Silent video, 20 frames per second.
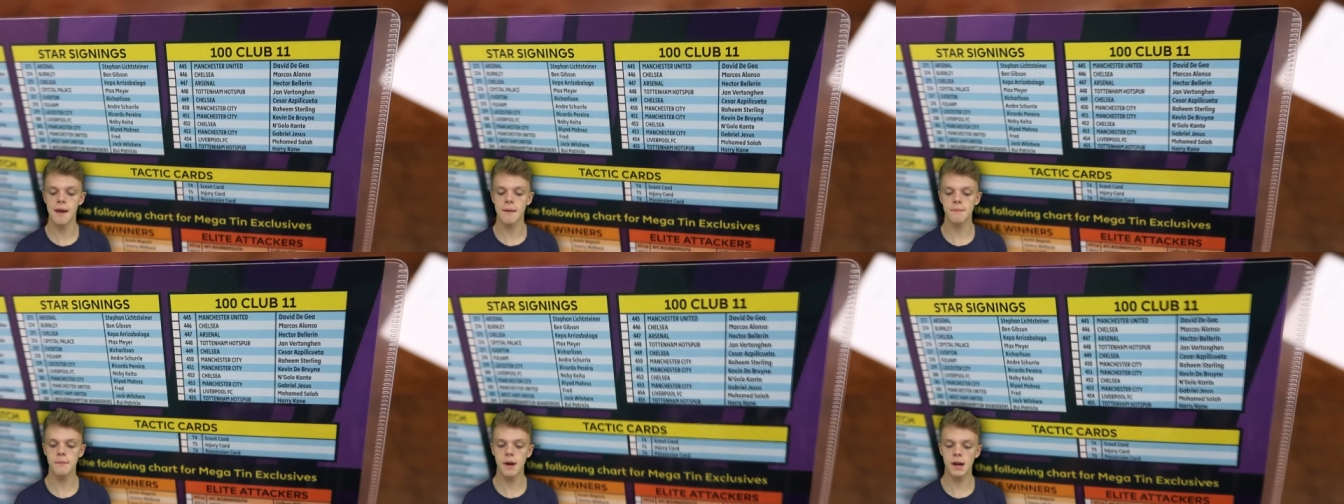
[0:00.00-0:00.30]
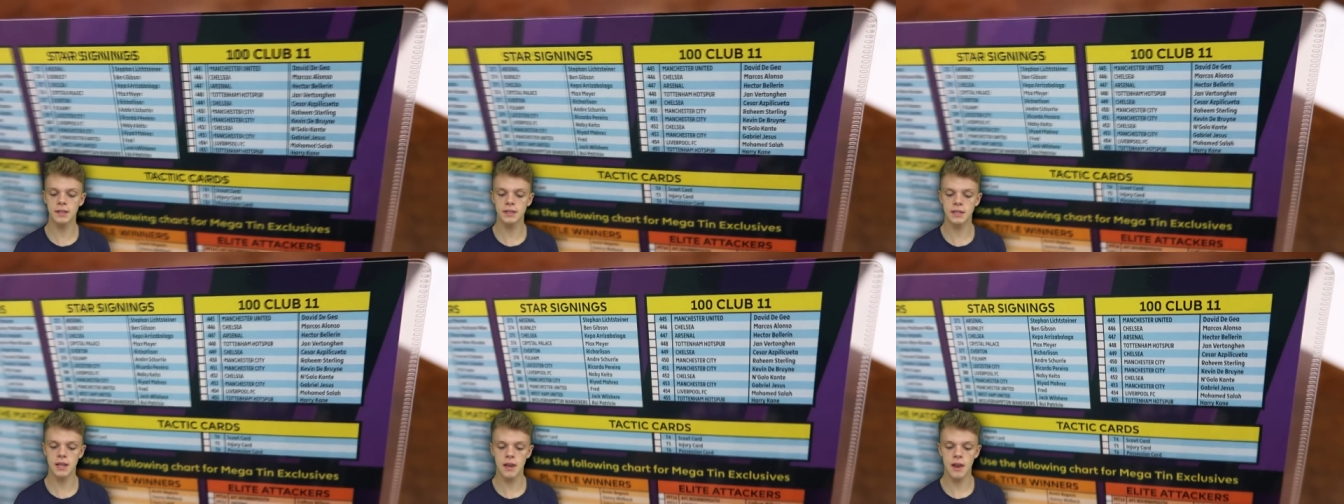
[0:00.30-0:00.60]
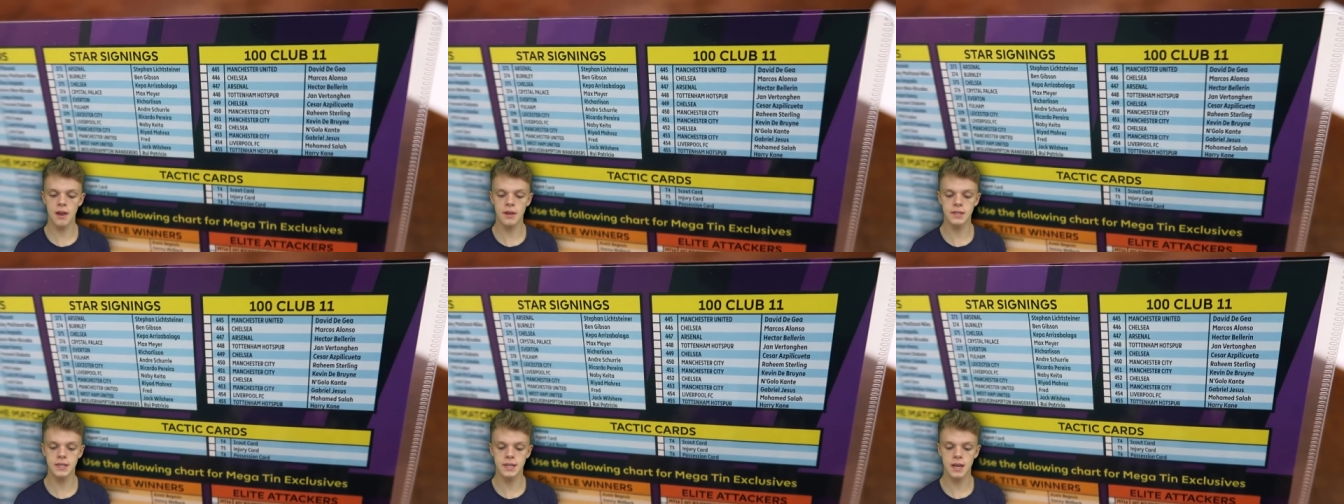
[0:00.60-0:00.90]
Marcos
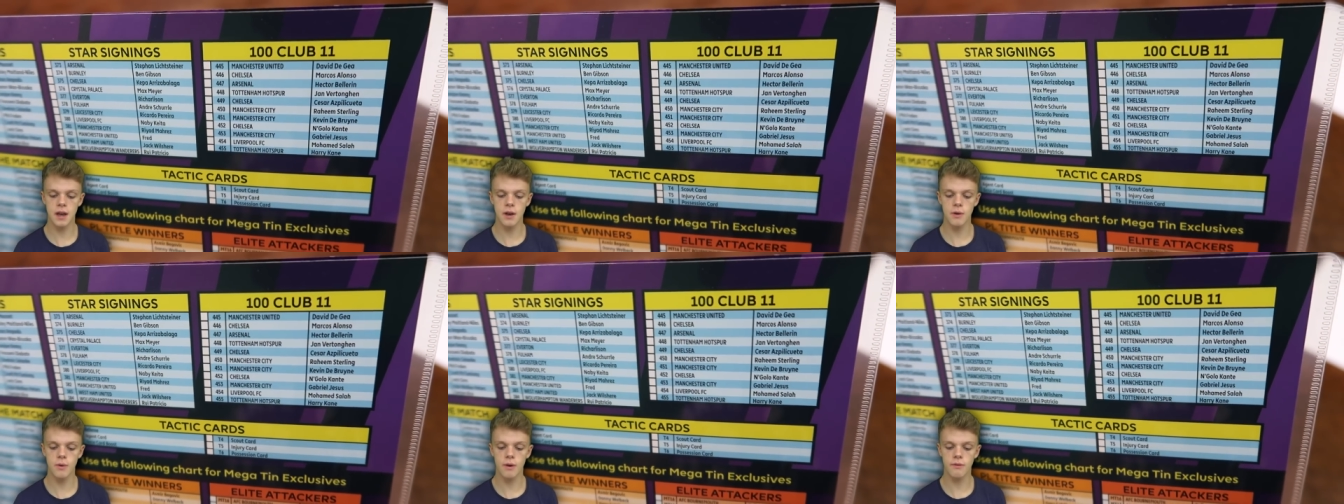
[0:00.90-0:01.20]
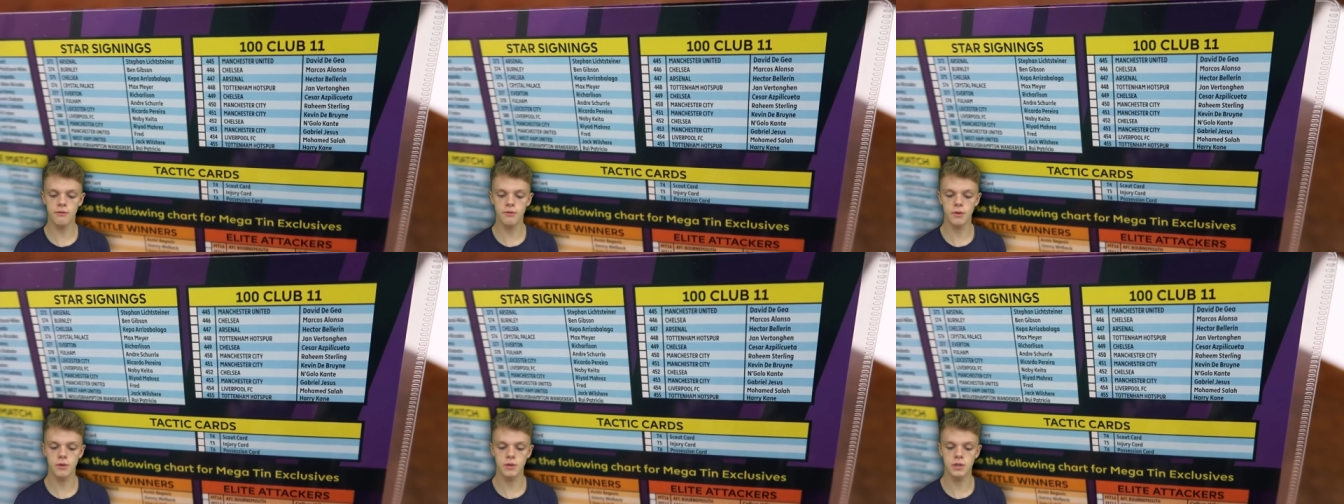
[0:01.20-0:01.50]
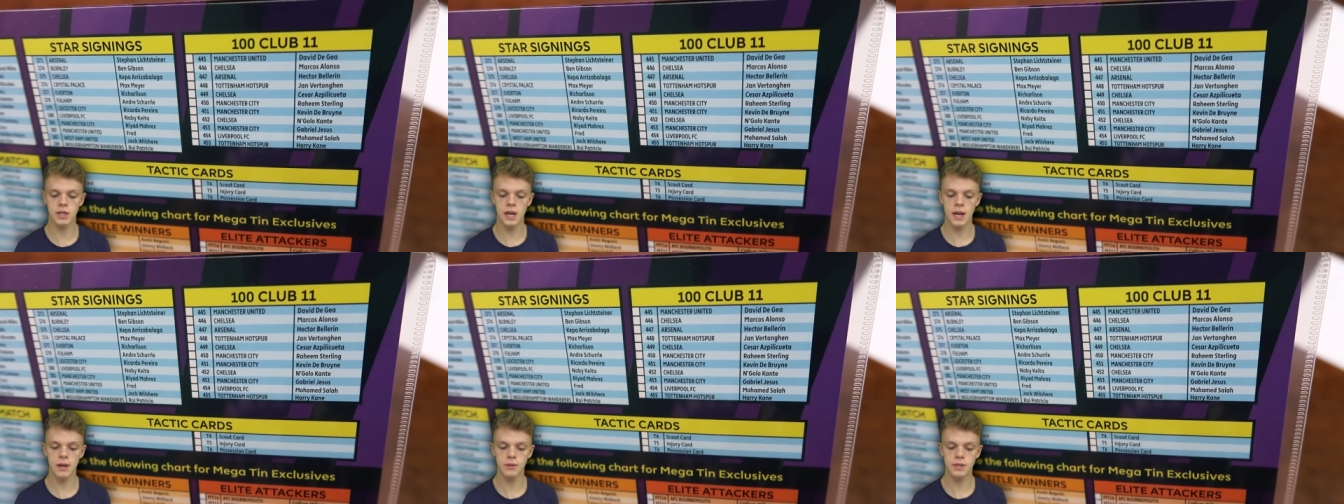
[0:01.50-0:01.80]
Alonso for
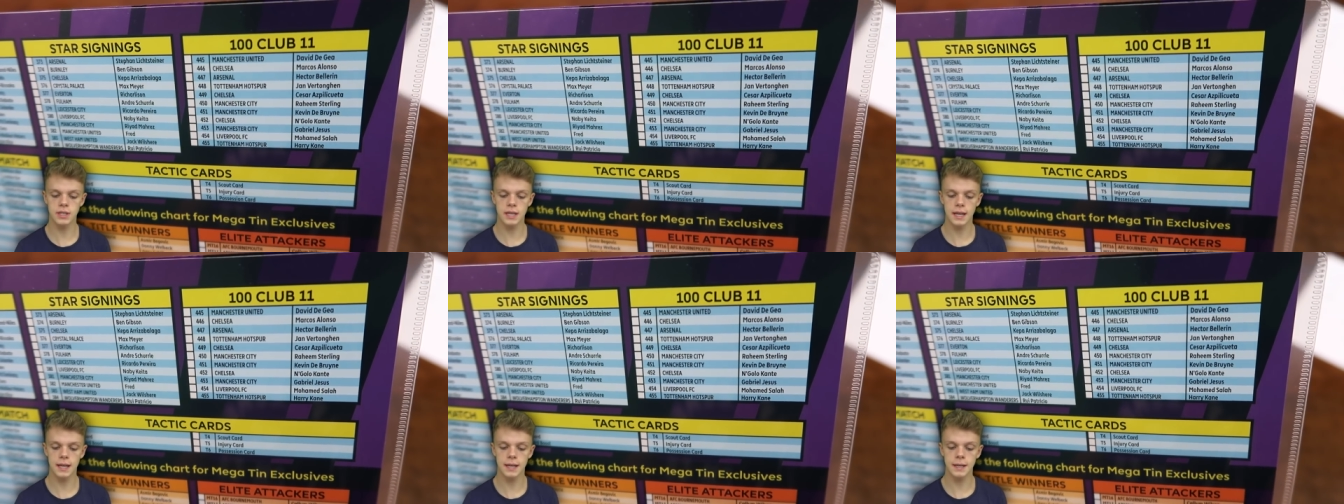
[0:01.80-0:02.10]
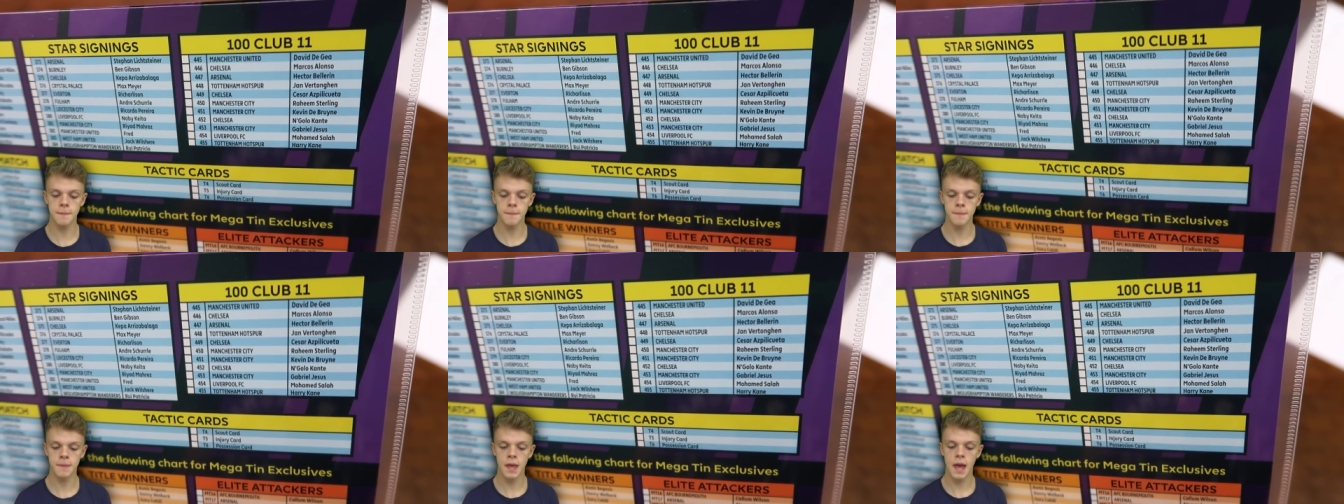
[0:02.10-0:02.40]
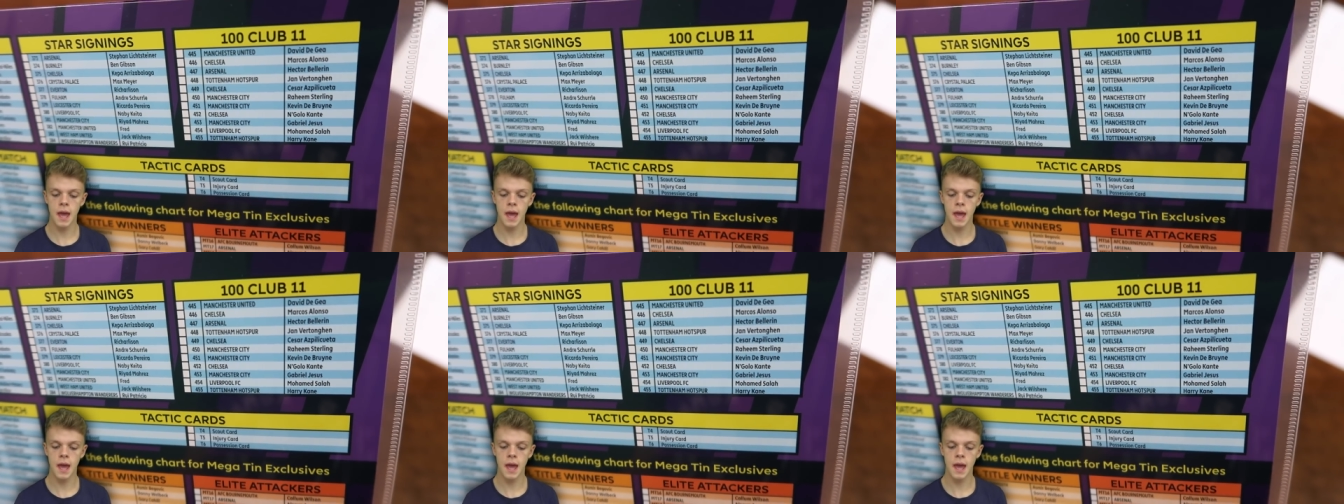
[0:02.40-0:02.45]
Chelsea,